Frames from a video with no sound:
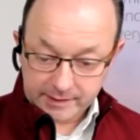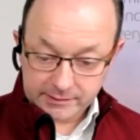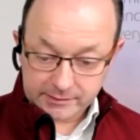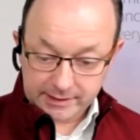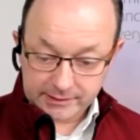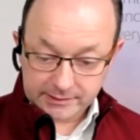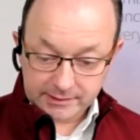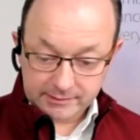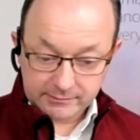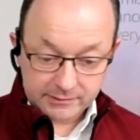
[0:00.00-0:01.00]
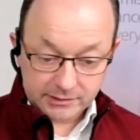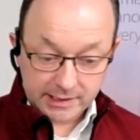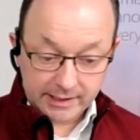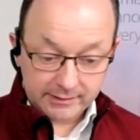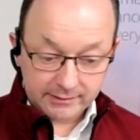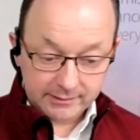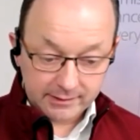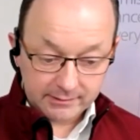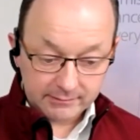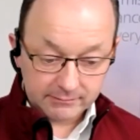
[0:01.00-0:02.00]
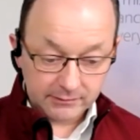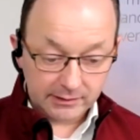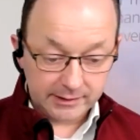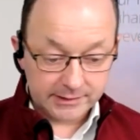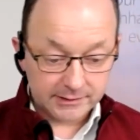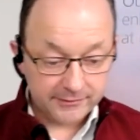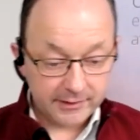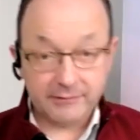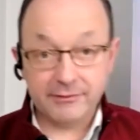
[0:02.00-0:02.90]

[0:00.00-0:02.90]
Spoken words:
interaction and sharing knowledge. It's very,